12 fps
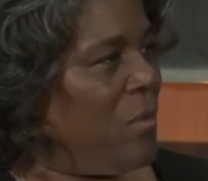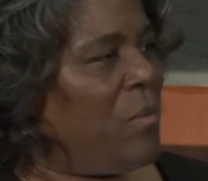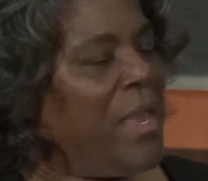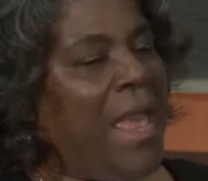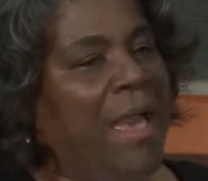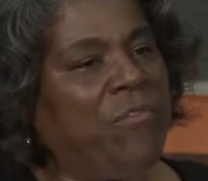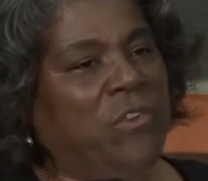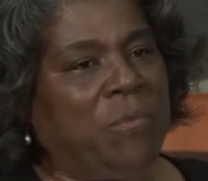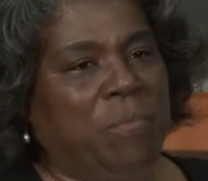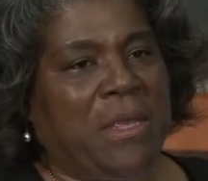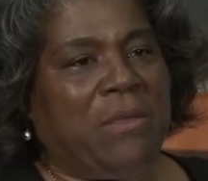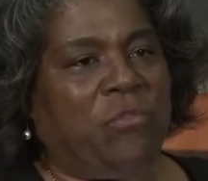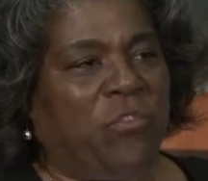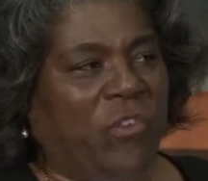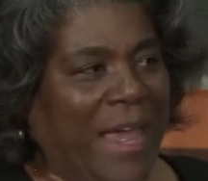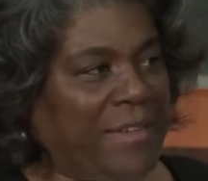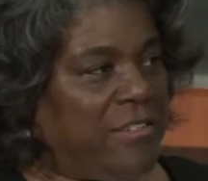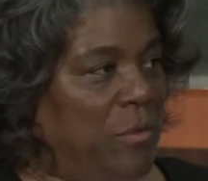We have to be
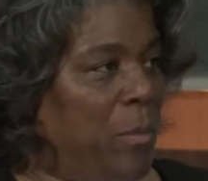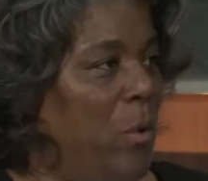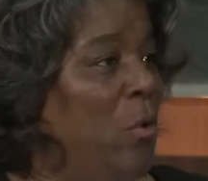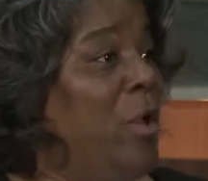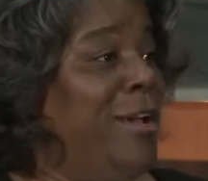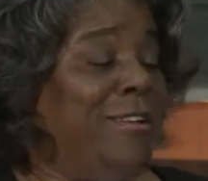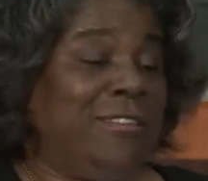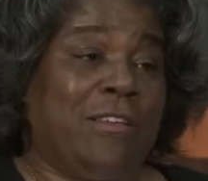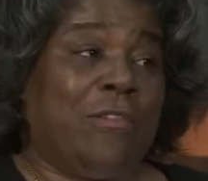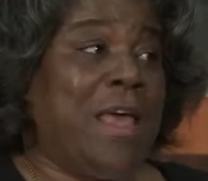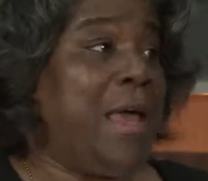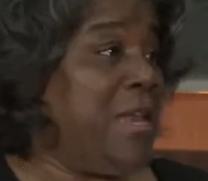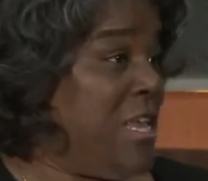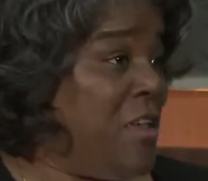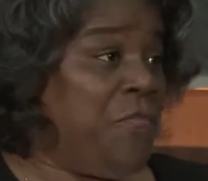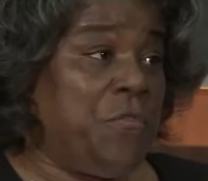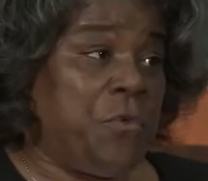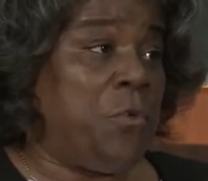flexible so that
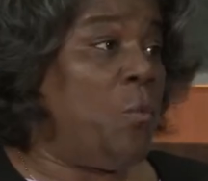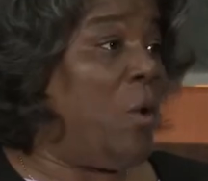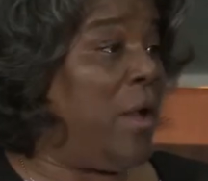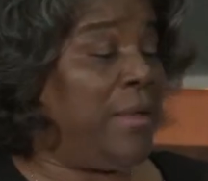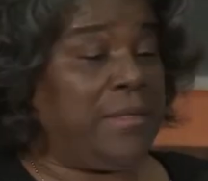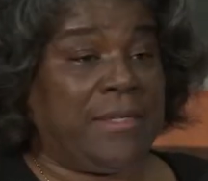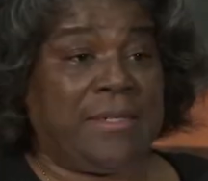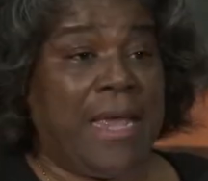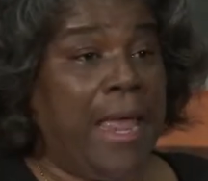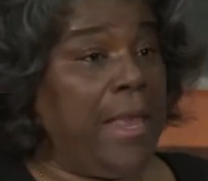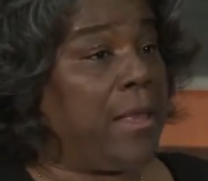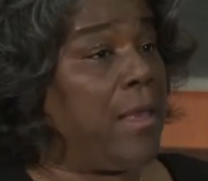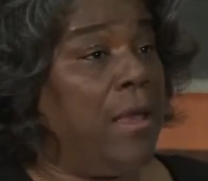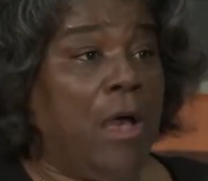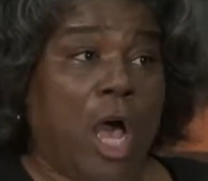if you want to take